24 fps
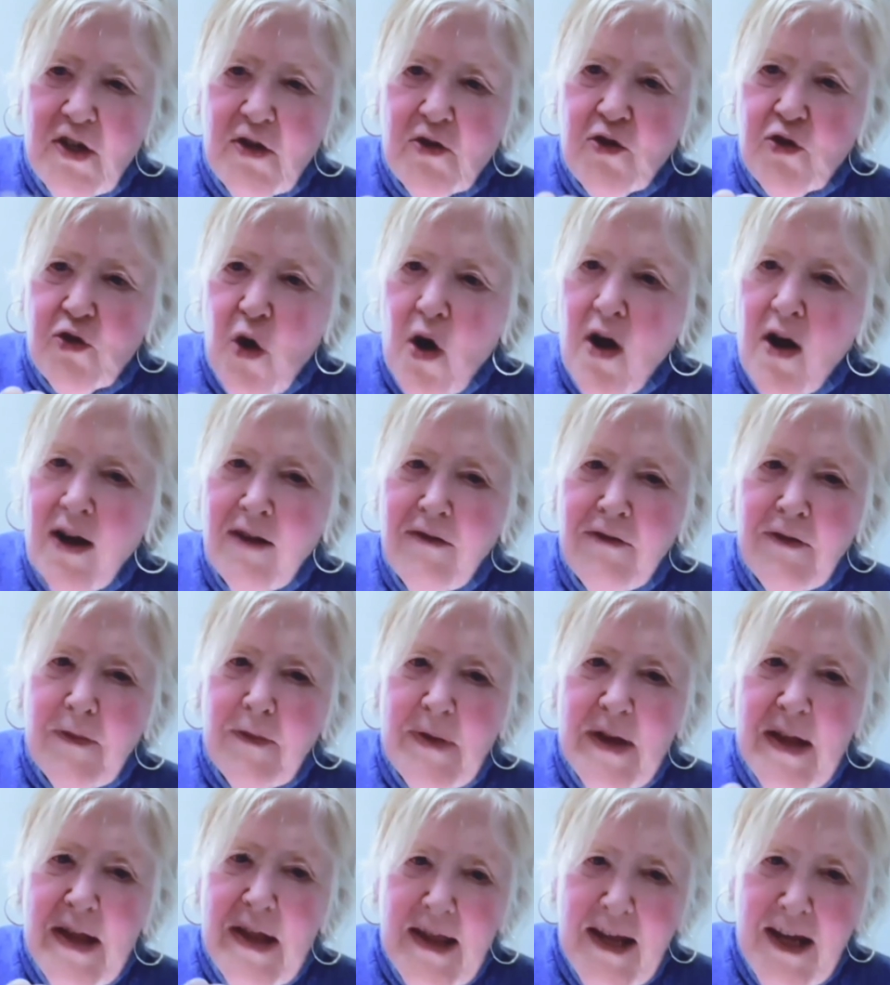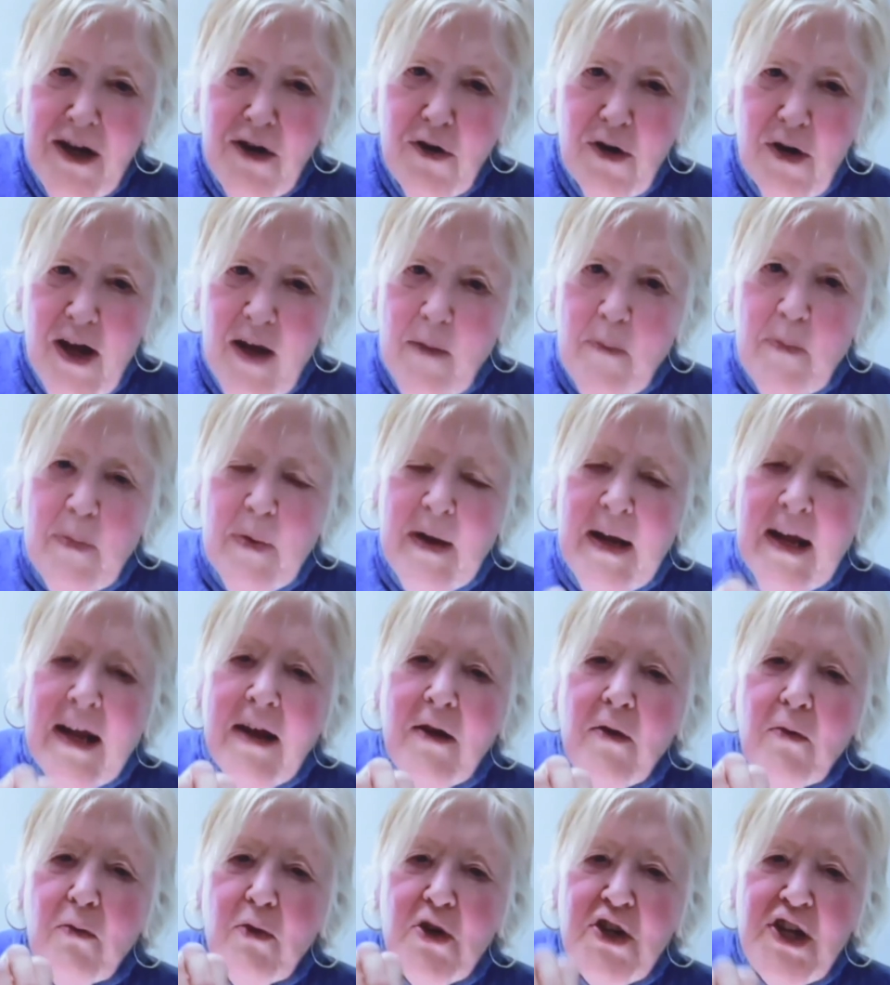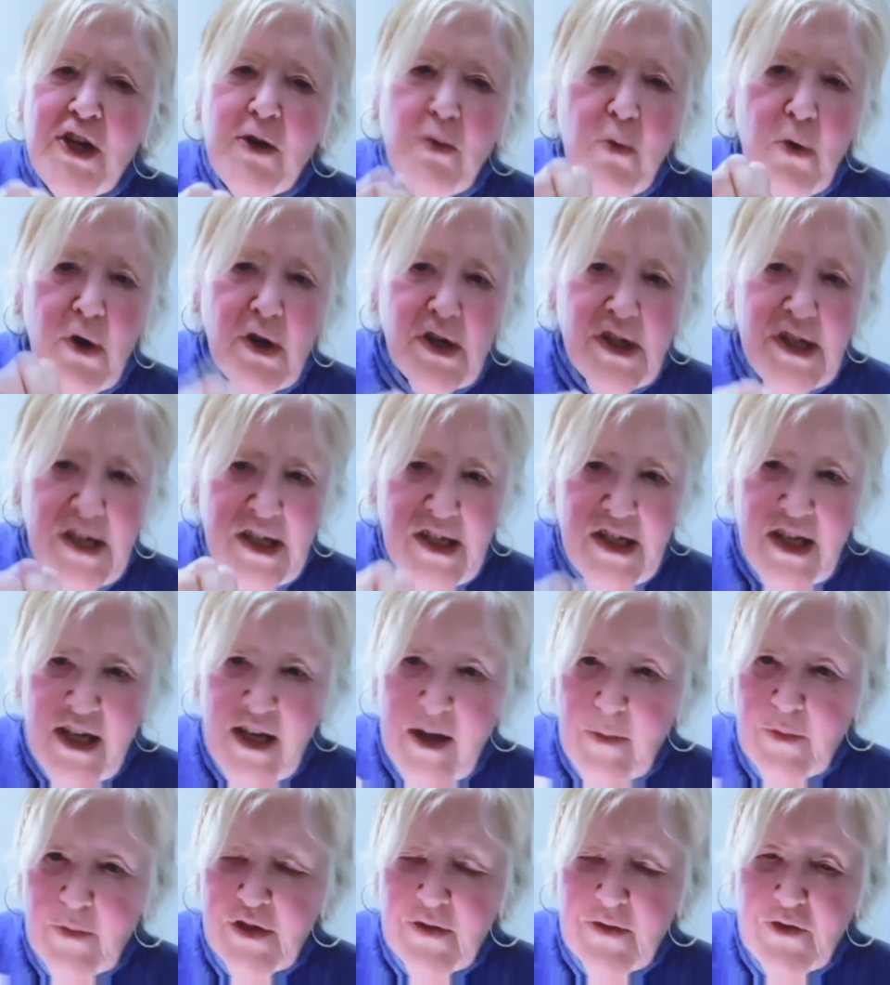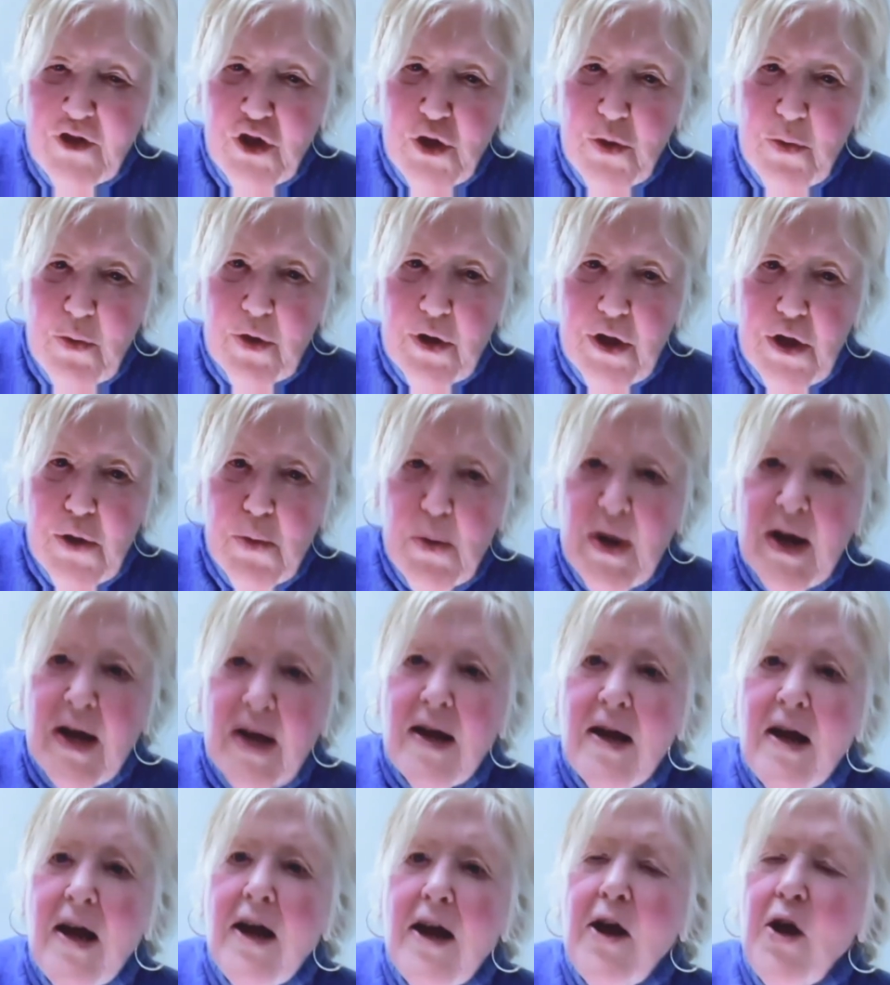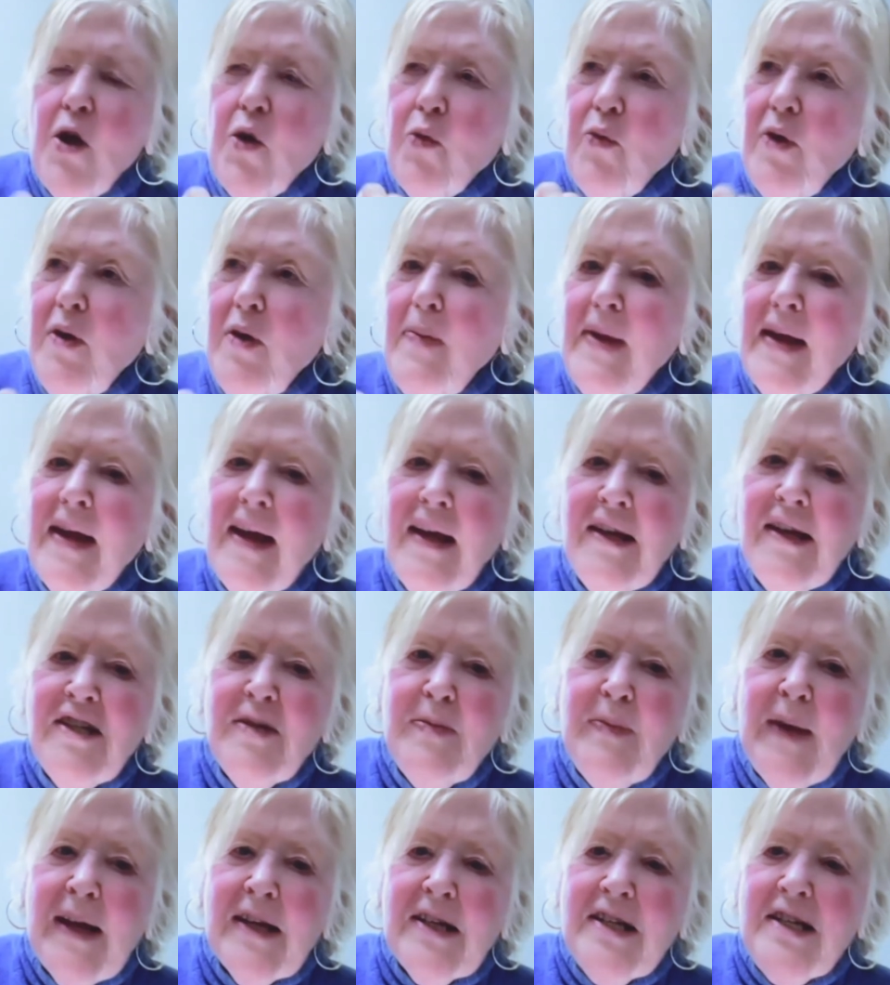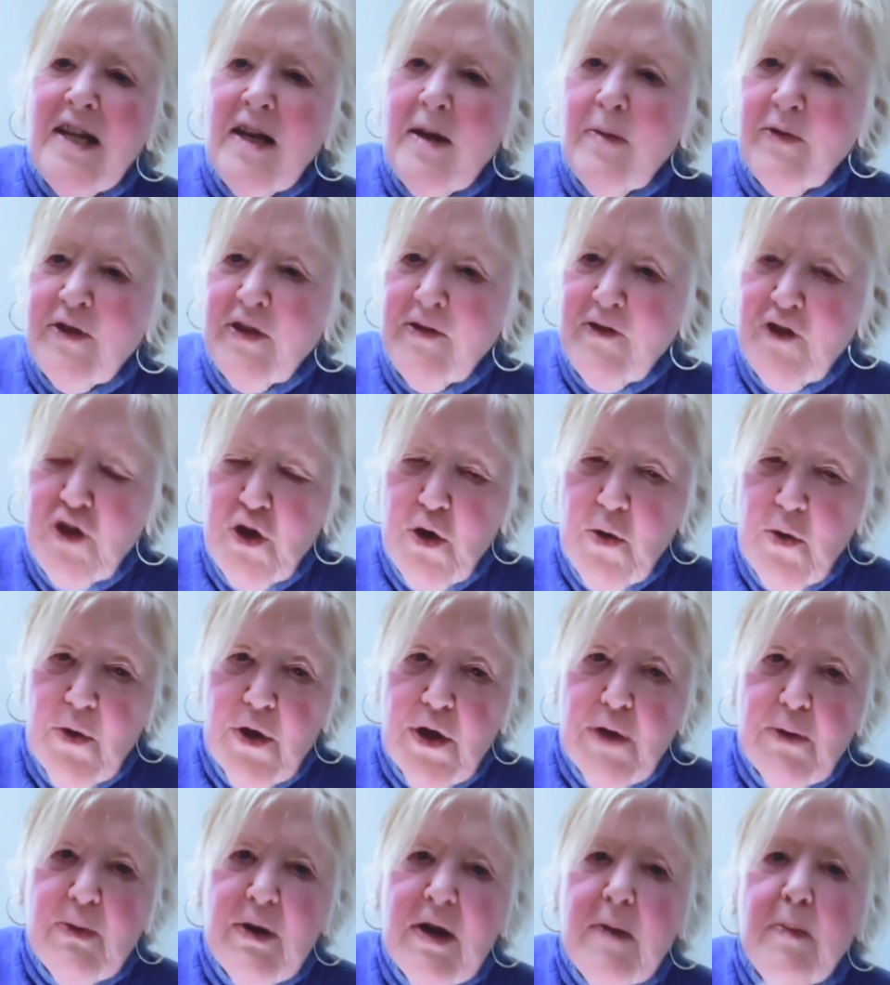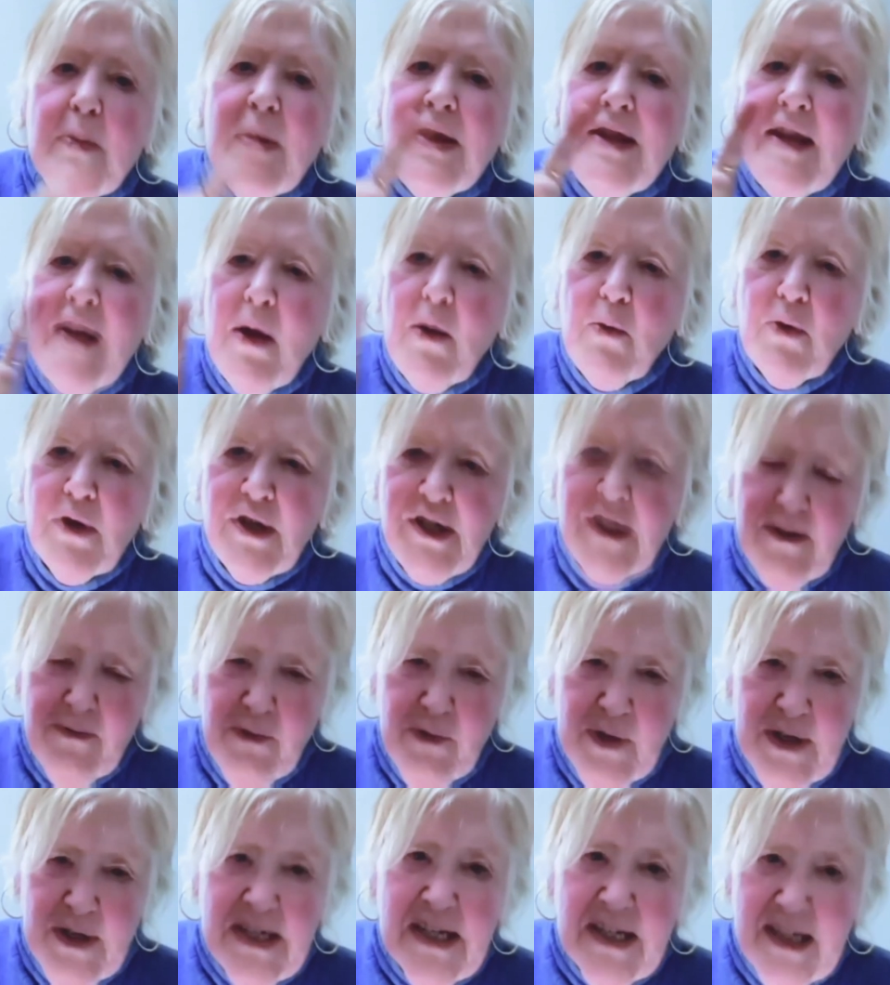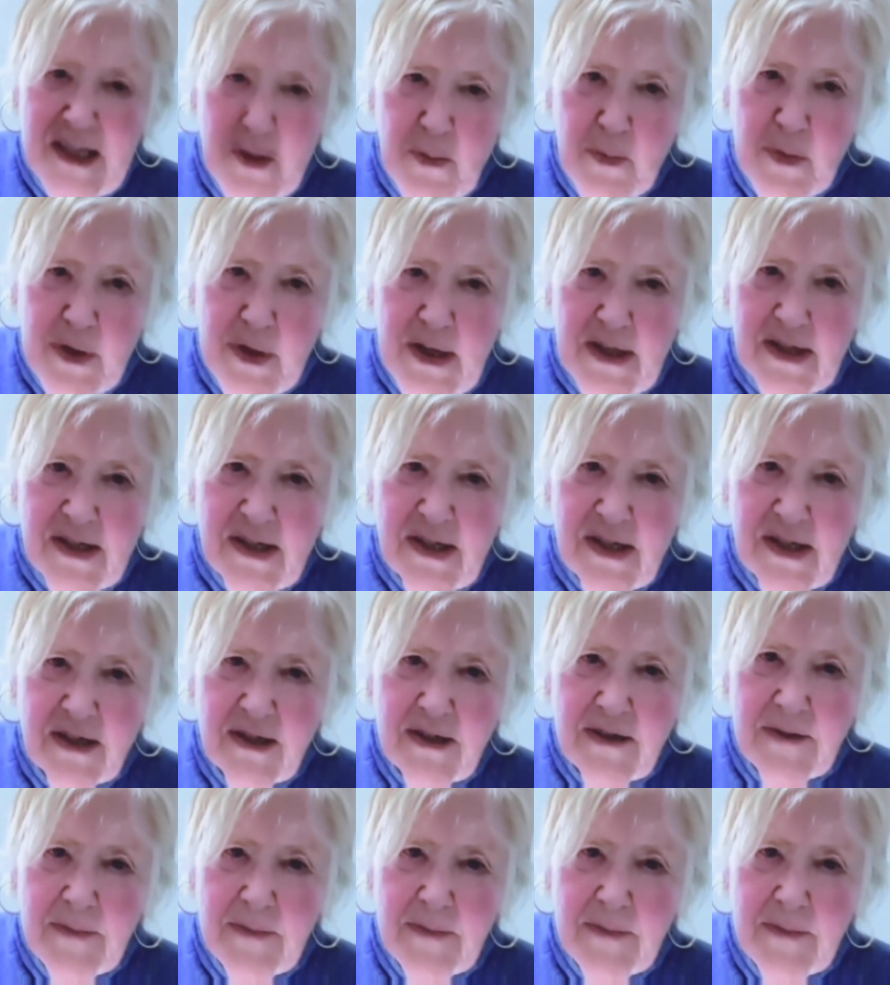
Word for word: drawing from the theater company, which had worked in teams of 2 or 3, we began to make teams of 2 or 3, but they were different disciplines.